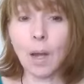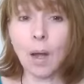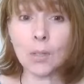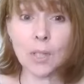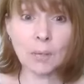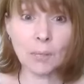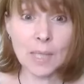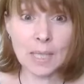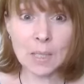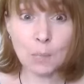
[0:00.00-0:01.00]
asking for
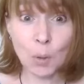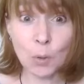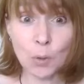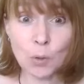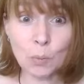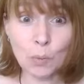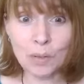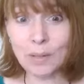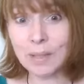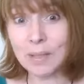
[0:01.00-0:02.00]
testimonials is one of
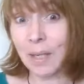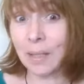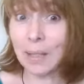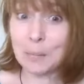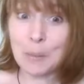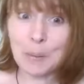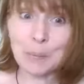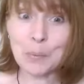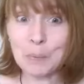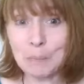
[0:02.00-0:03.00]
the things that gets
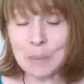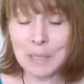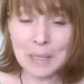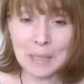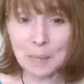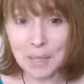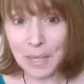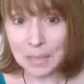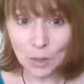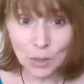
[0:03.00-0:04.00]
people a little bit
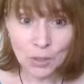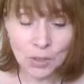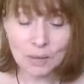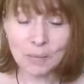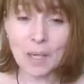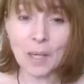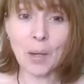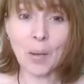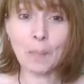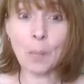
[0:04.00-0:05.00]
anxious.
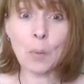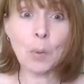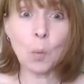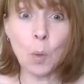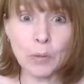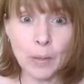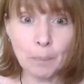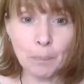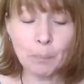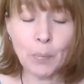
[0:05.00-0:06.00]
We all want
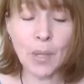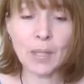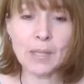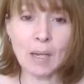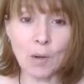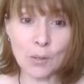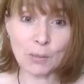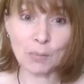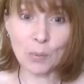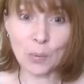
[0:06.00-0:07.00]
them, but
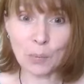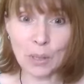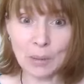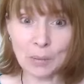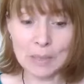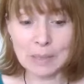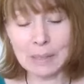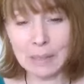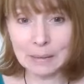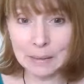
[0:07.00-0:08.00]
asking for them, we know, is
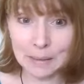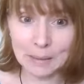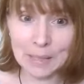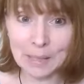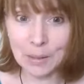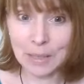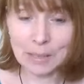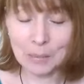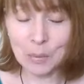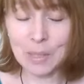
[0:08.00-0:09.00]

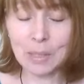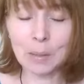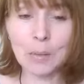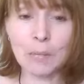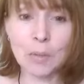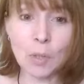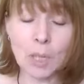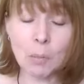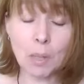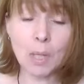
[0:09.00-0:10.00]
always a little bit of a
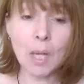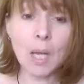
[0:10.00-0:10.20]
tricky one.